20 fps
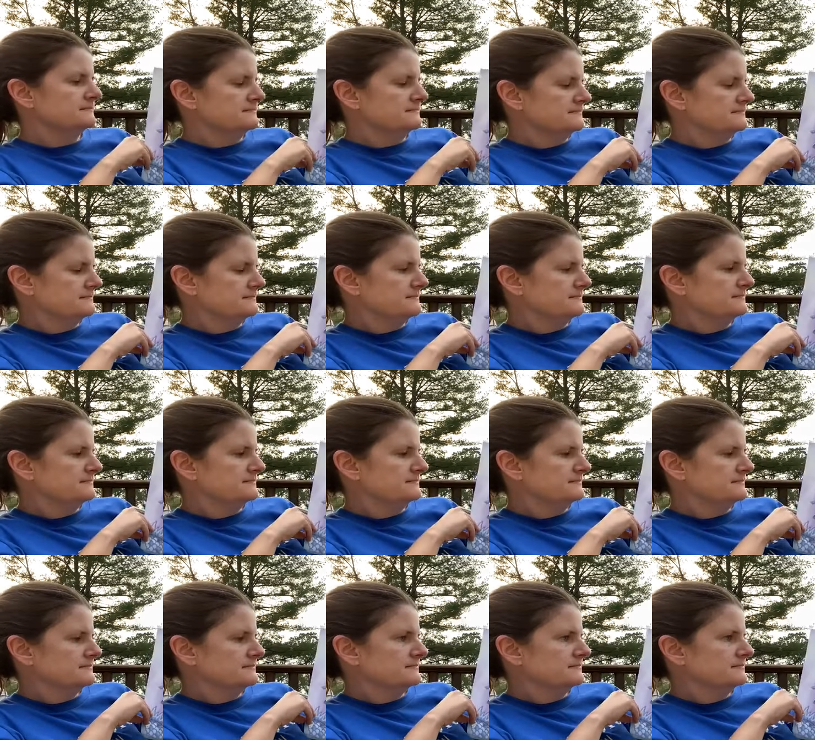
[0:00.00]

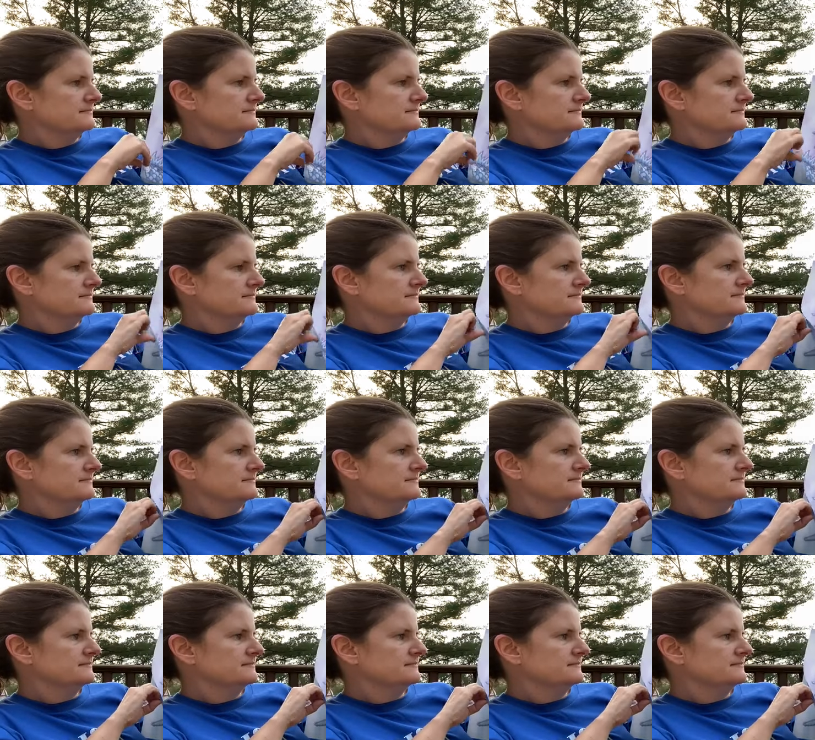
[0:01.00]

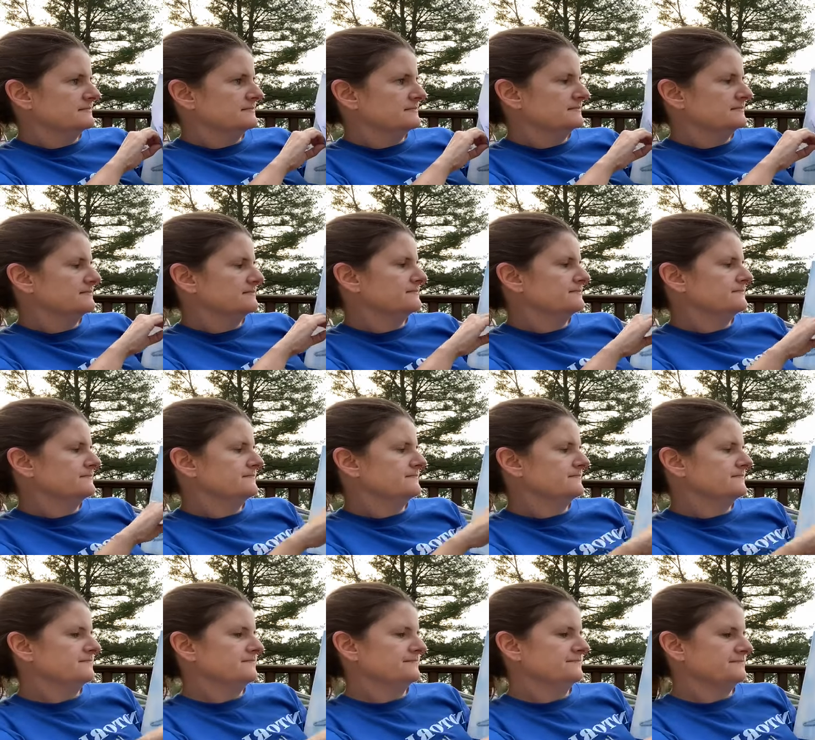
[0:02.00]

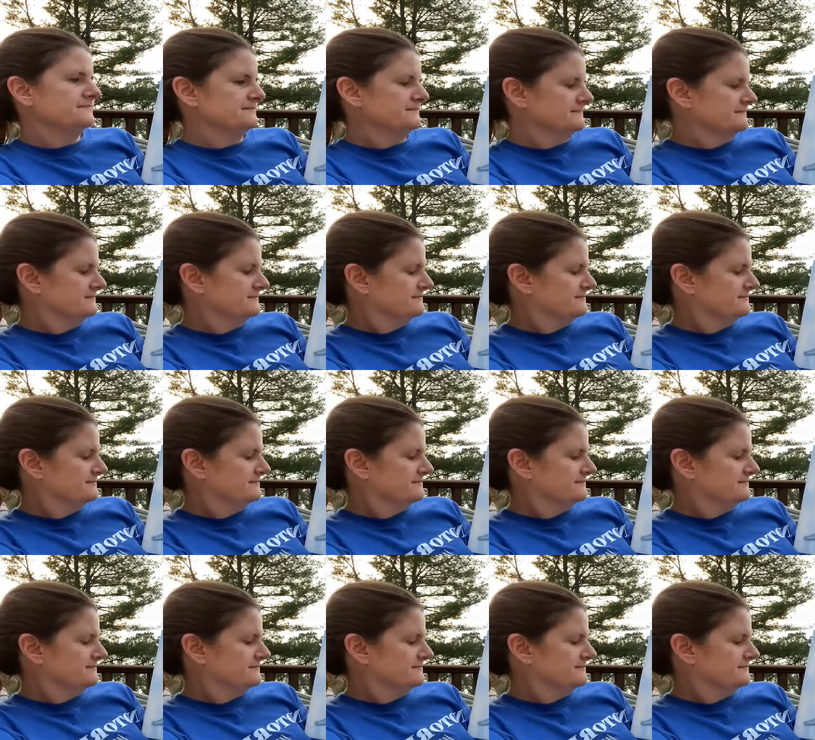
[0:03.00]
[no speech]